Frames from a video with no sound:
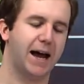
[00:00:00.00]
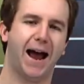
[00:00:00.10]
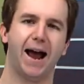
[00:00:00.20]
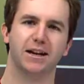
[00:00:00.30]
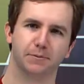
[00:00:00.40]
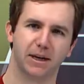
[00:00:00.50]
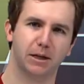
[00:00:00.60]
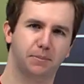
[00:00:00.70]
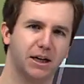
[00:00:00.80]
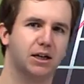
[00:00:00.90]
as
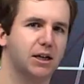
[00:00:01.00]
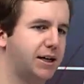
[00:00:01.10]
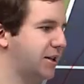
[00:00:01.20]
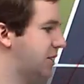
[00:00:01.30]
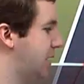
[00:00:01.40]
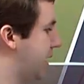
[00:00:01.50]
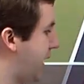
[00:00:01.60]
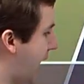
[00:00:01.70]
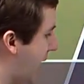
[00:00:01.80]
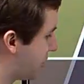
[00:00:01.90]
many big cuts
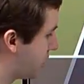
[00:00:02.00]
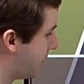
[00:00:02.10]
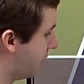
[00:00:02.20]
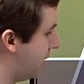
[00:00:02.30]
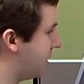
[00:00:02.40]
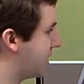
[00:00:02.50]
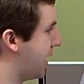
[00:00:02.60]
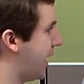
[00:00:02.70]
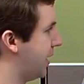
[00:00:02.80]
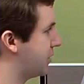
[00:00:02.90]
as some of these
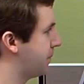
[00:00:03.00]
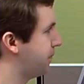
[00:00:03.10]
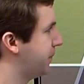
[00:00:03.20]
guys.